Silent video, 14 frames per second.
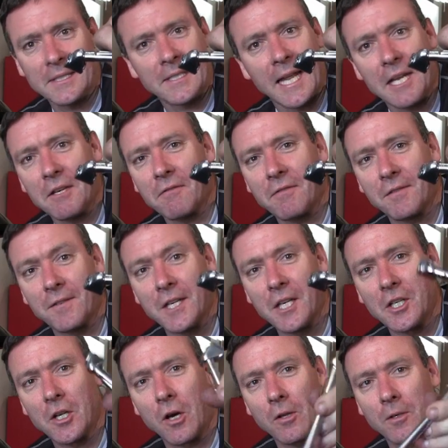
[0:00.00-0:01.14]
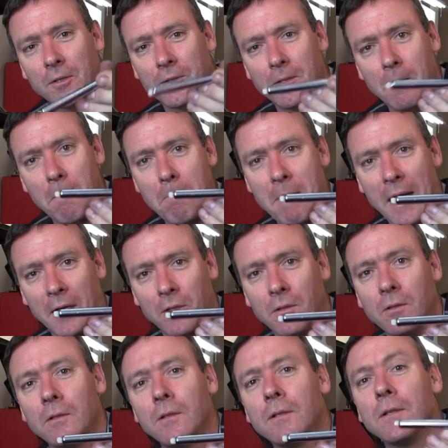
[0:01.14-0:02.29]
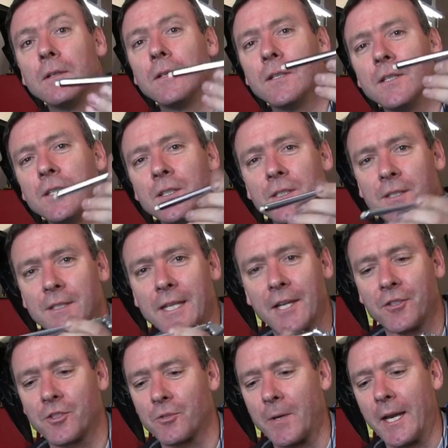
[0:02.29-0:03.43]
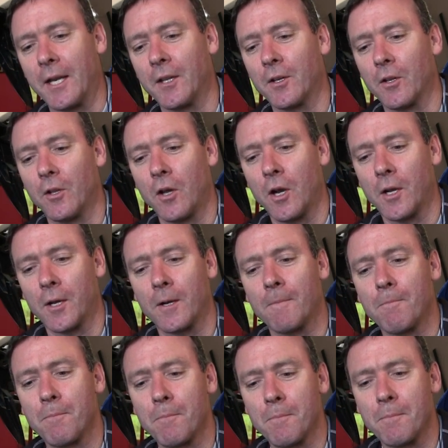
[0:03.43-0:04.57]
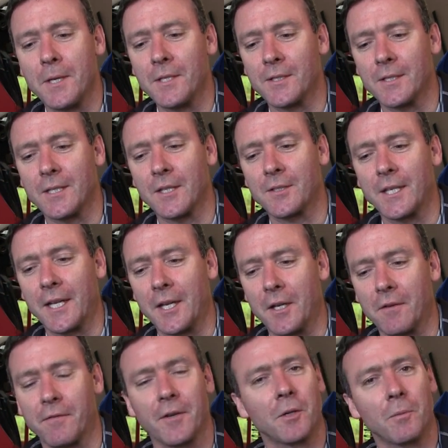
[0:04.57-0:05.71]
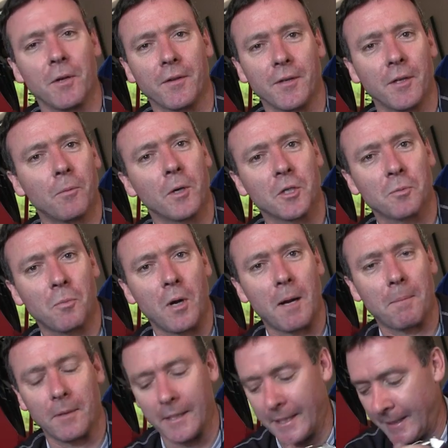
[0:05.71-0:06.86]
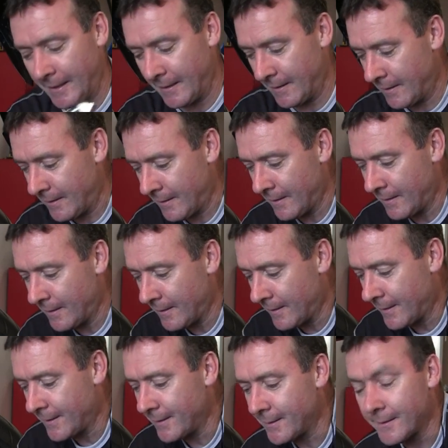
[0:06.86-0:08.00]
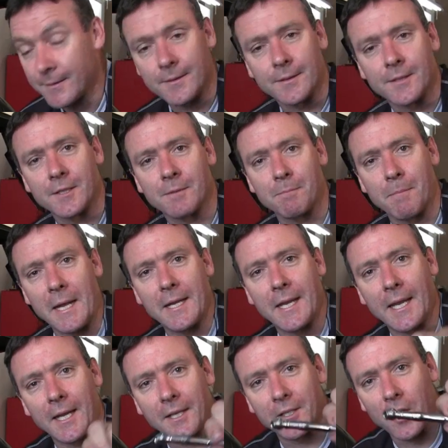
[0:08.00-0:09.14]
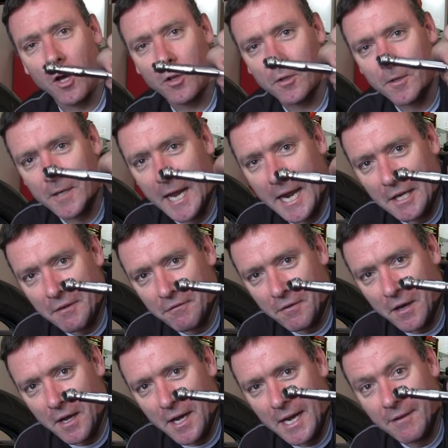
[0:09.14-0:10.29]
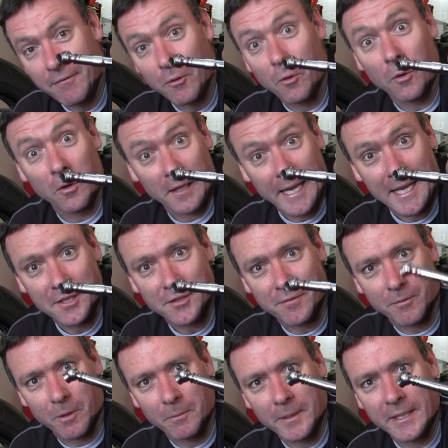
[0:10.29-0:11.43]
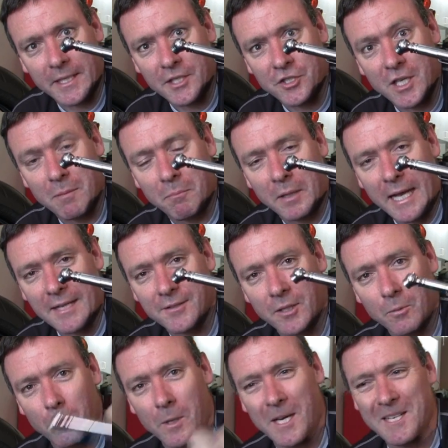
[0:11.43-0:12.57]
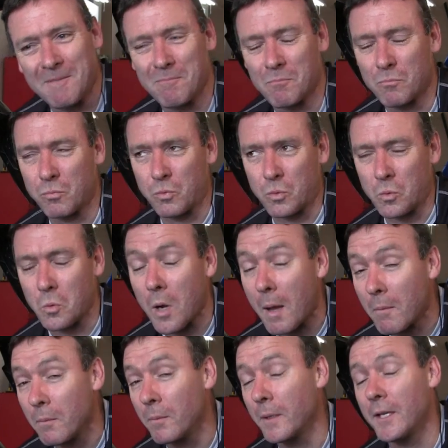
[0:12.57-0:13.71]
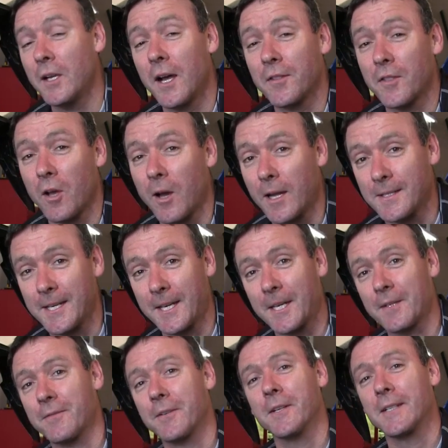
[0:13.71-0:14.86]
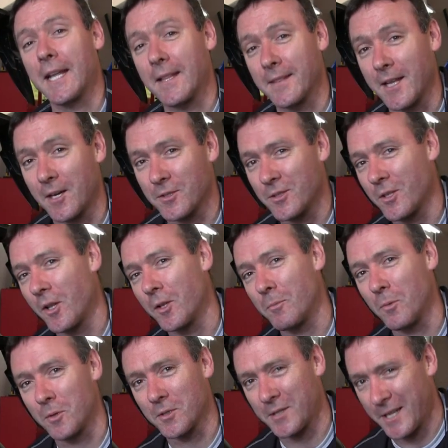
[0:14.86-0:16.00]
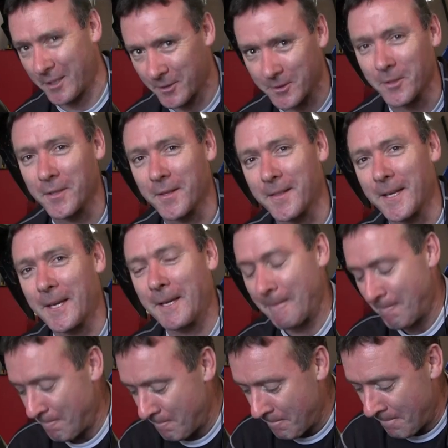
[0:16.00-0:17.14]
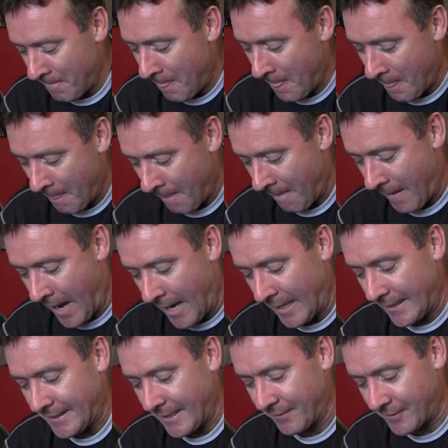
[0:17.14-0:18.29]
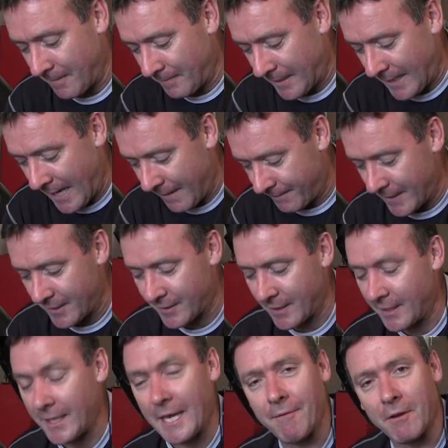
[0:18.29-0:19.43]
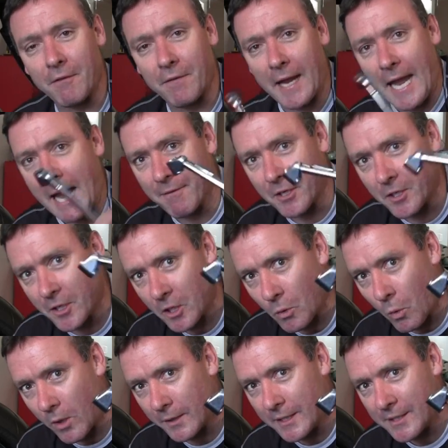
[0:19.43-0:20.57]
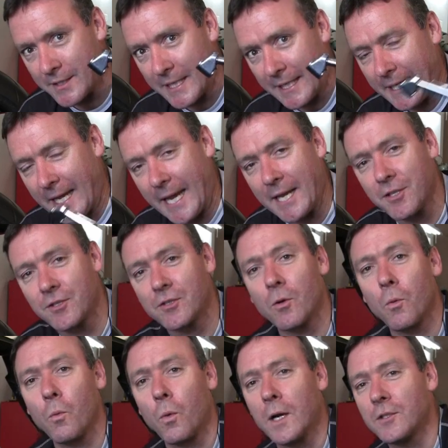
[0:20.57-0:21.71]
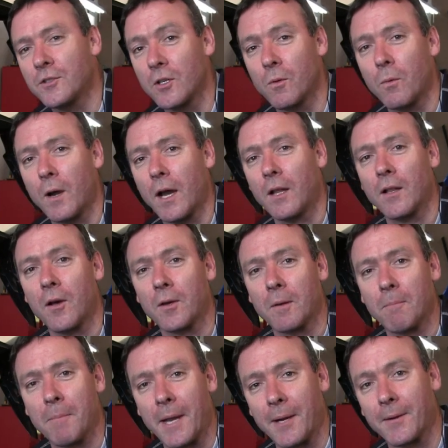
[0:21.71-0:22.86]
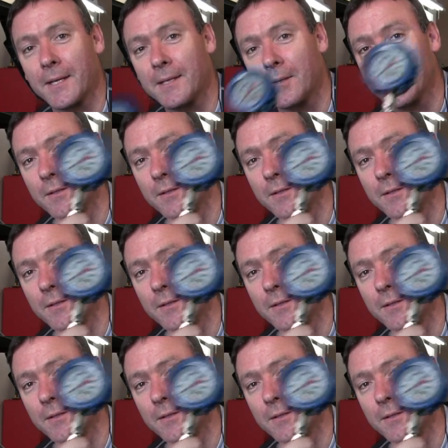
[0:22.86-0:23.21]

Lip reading: $10 to $15, metal, stays straight a little longer, means it doesn't get interfered with and it works properly. Spending $1.95 or less for a really cheap plastic one, probably not the hot ticket for your $10,000 motorcycle, don't you think? I like to have something half decent. Even if I have a good quality stick gauge, once in a while I'll compare it